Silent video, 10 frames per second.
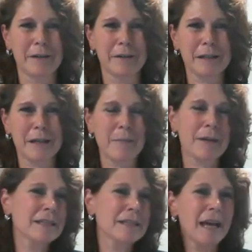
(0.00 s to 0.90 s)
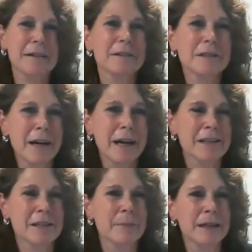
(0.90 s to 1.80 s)
to go to sleep is not a good
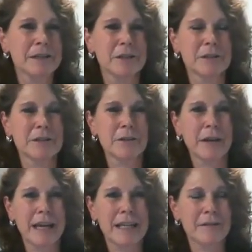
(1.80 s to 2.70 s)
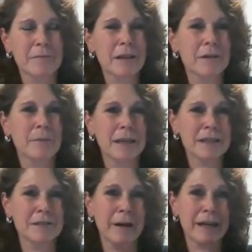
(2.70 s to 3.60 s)
strategy because your circadian rhythm
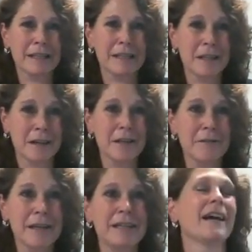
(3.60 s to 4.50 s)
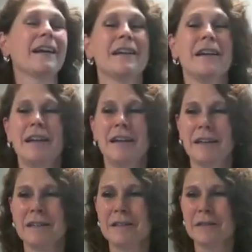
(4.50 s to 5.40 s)
isn't ready to tuck you in yet.
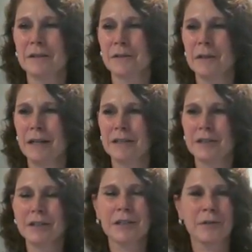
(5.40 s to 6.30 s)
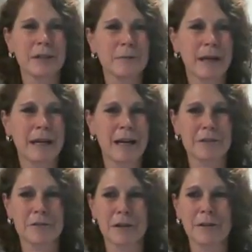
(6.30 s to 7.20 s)
And so just going to bed
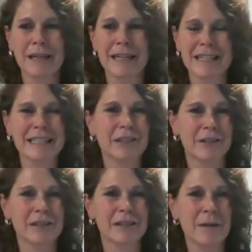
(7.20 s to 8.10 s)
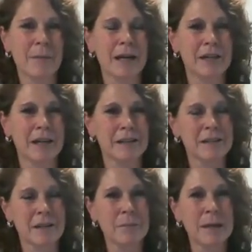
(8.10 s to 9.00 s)
extra early isn't good sleep hygiene. And
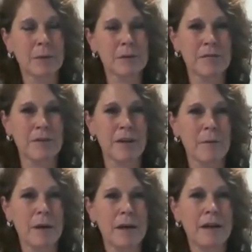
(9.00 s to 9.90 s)
some people develop